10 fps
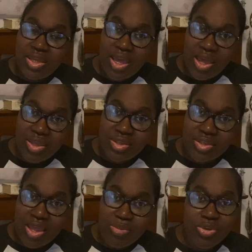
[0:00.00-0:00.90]

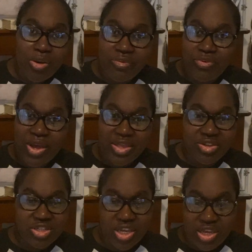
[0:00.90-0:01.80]
yes, I'm sorry if you guys
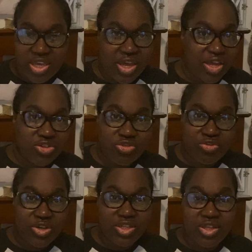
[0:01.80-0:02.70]
are shaky. I got you
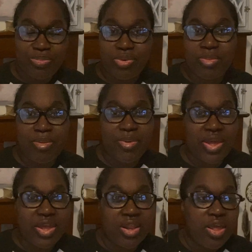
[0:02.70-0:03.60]
rigged up on my
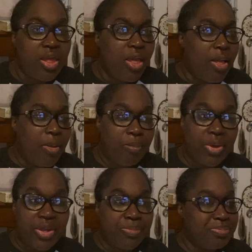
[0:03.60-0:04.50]
bed.
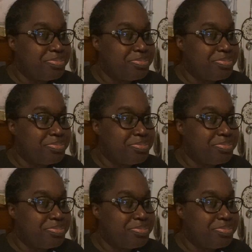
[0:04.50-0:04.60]
But